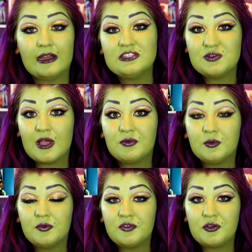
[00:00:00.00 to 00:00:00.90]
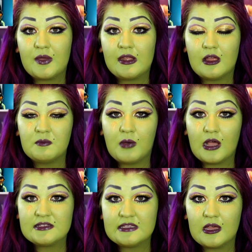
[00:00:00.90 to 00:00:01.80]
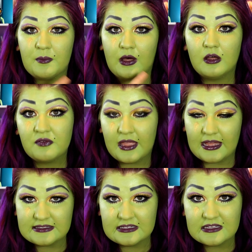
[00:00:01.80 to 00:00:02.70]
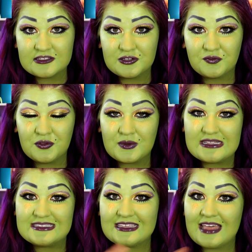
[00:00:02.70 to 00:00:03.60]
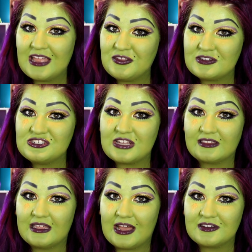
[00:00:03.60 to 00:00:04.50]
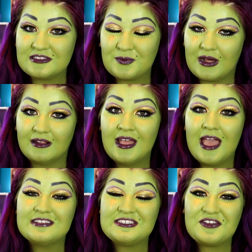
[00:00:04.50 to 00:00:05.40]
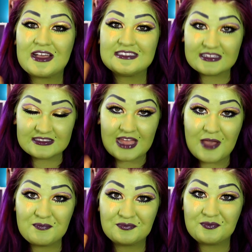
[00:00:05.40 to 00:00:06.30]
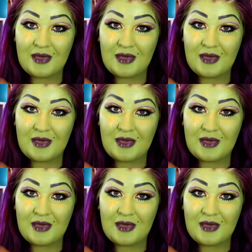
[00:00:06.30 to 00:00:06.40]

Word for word: And I do have a review and unboxing up of Casta, so if you want to see that, you can check that out as well. See you guys next time.